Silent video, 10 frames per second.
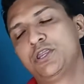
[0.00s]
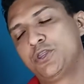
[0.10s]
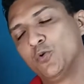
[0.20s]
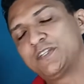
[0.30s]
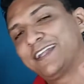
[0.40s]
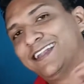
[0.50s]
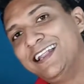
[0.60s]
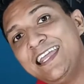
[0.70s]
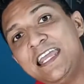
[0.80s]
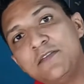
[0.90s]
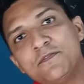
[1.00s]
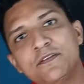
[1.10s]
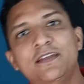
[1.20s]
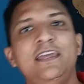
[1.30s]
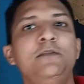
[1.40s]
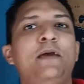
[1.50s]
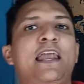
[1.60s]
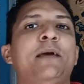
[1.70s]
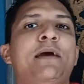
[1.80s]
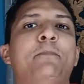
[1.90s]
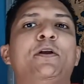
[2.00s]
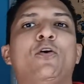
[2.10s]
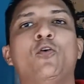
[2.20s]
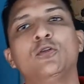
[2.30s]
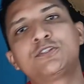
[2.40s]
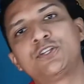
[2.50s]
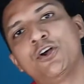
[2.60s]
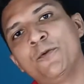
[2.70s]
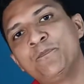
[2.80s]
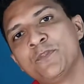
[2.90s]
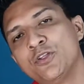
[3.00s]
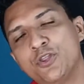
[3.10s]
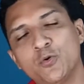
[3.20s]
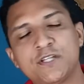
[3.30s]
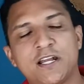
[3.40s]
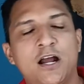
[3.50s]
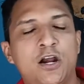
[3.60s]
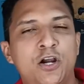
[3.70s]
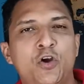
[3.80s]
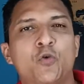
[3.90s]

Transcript: those that live in Panama, but also those that are